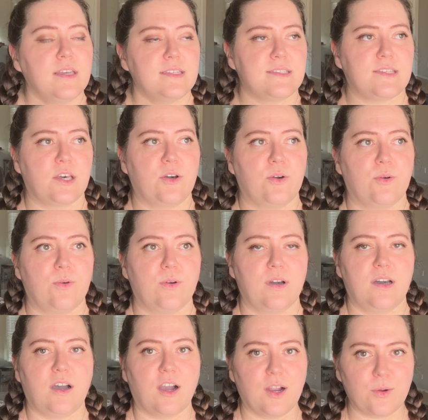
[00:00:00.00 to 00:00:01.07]

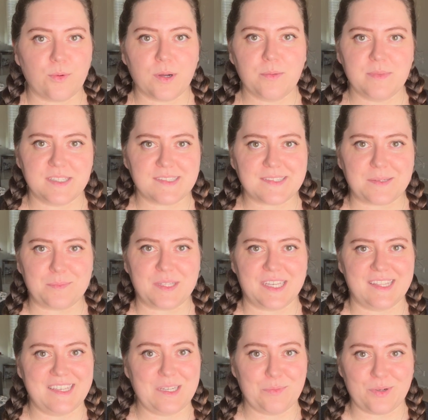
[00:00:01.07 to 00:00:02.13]
So heartworm is
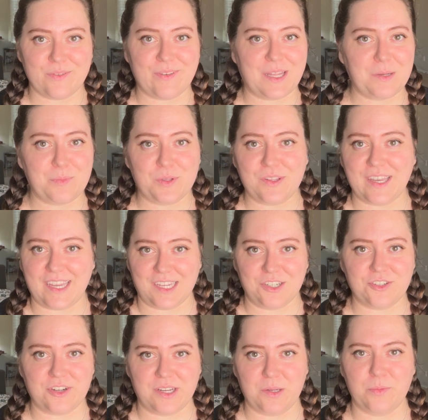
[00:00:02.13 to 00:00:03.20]
completely preventable and
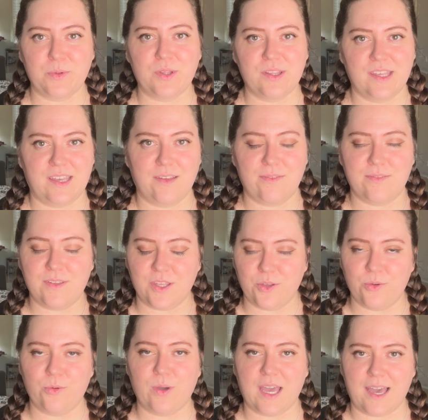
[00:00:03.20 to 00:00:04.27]
treatable if
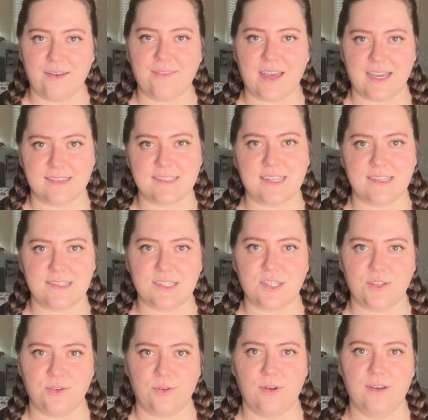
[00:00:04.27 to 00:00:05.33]
you have access
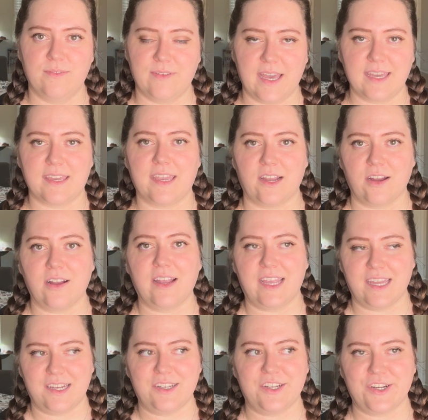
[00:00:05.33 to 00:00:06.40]
to vet care
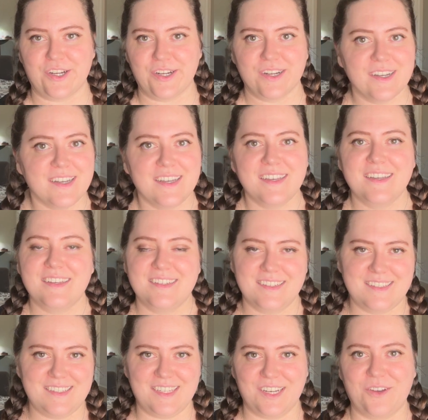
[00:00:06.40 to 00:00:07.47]
and you're
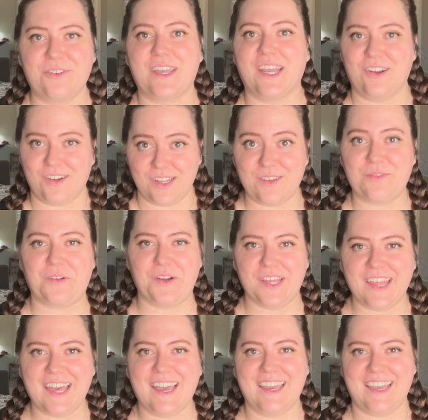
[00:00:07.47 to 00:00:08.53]
caring for
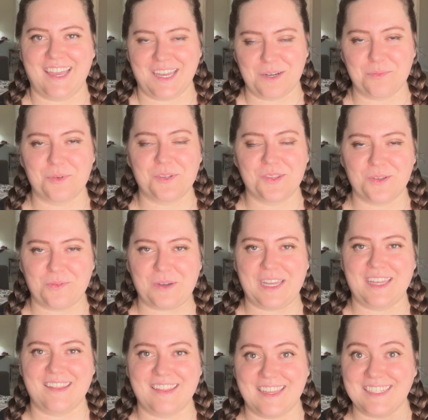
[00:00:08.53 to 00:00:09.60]
that animal the
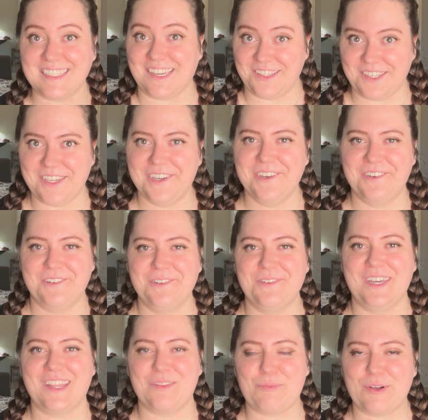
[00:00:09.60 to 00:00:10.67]
way they tell you
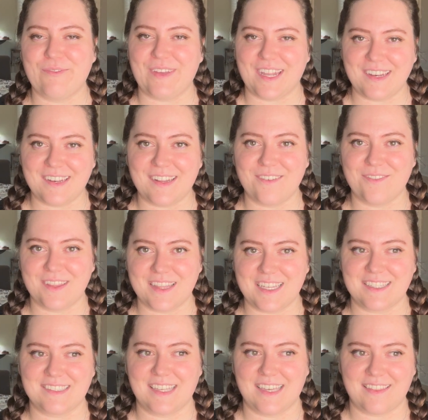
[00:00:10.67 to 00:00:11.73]
with preventative and
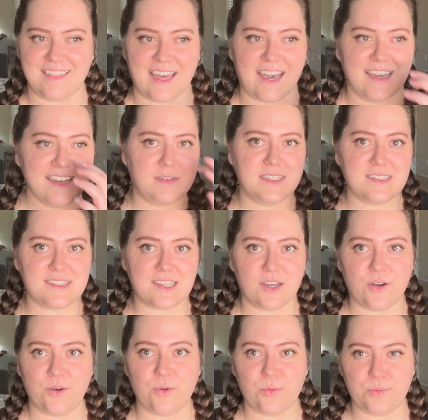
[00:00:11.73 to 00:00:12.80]
things like that.
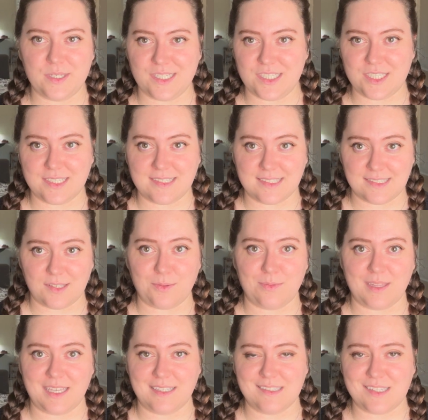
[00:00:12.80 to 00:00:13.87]
So we just assume
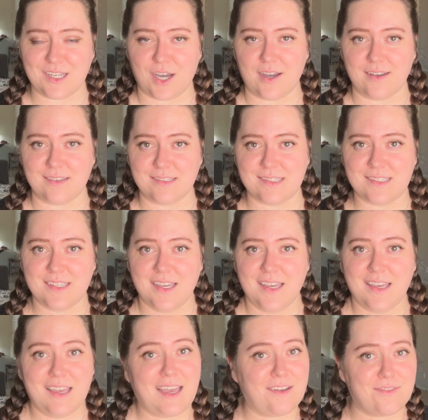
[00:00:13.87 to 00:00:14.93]
these dogs
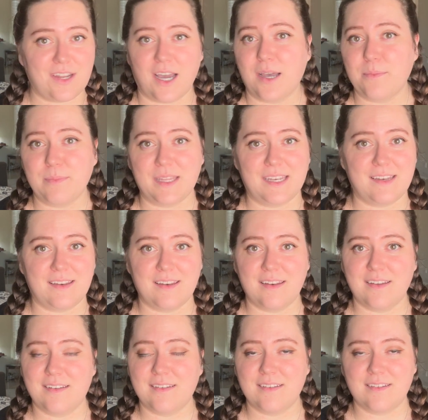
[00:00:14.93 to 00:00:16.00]
have not been
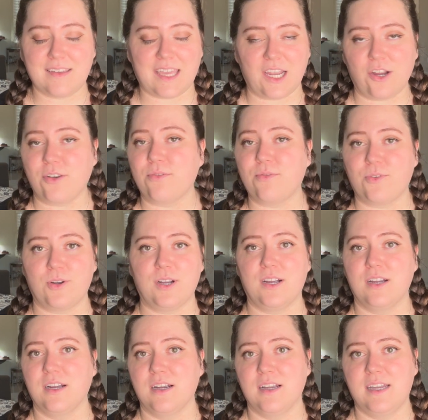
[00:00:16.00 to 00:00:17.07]
cared
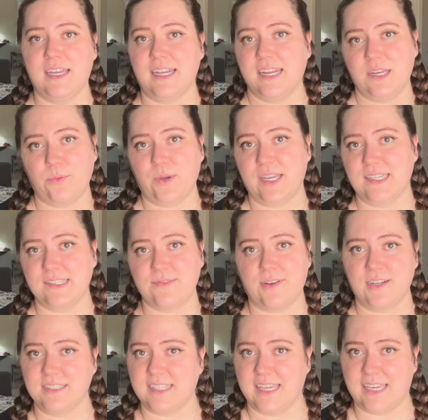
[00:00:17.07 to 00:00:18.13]
for in any way as far
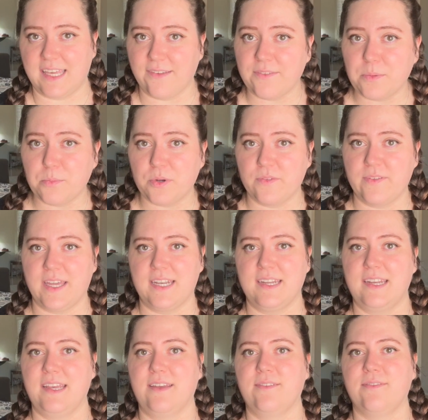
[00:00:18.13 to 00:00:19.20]
as like given
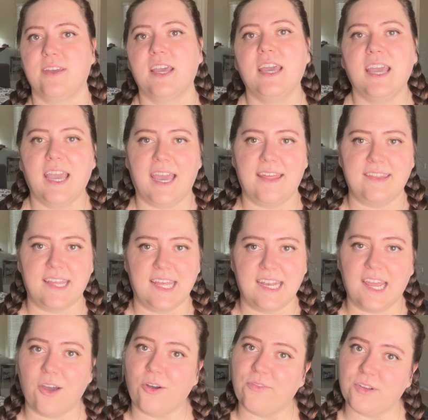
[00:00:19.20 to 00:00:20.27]
preventative, and then
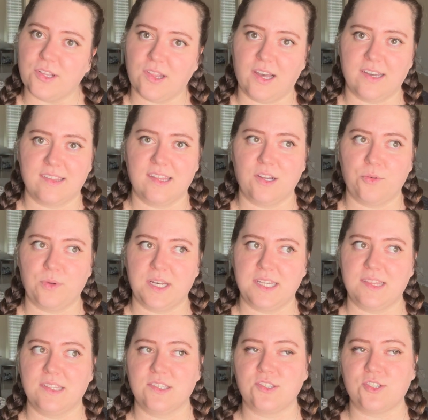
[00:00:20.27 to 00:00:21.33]
however long they're
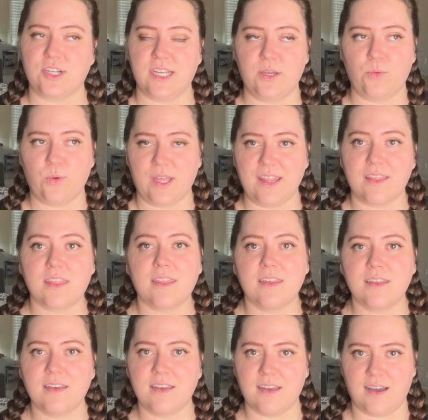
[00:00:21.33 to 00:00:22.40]
running the street with
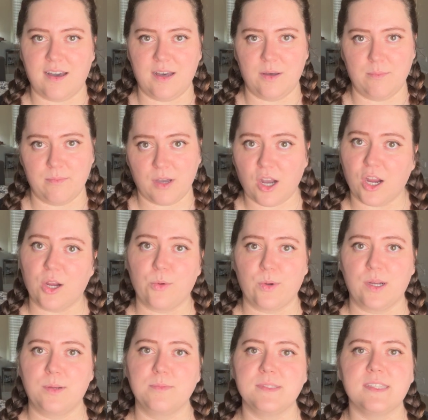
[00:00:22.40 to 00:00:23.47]

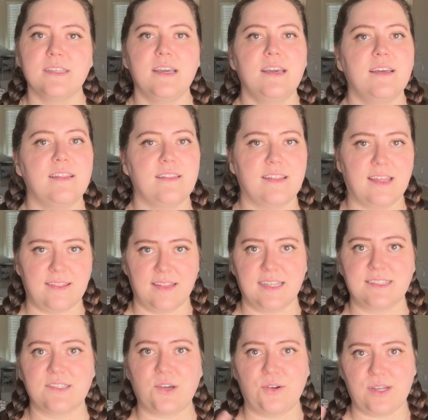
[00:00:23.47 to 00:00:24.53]
heartworms, then
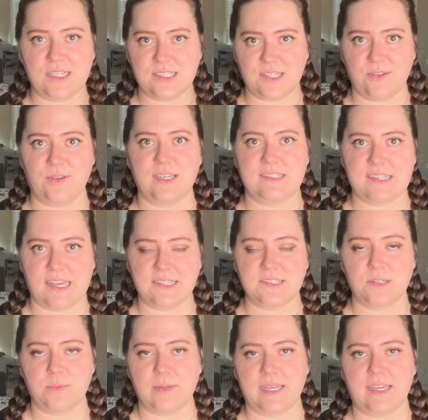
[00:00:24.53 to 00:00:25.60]
that's going to
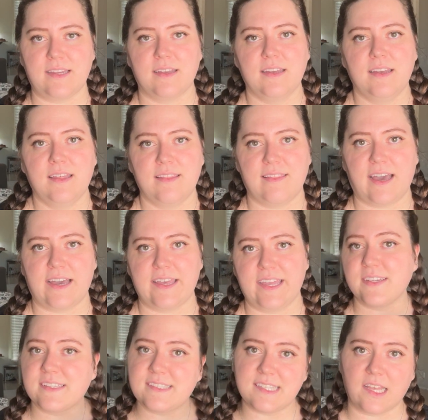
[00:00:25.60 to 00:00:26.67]
exacerbate that,
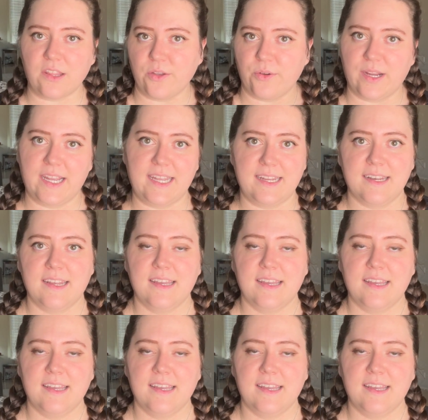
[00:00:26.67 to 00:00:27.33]
accelerate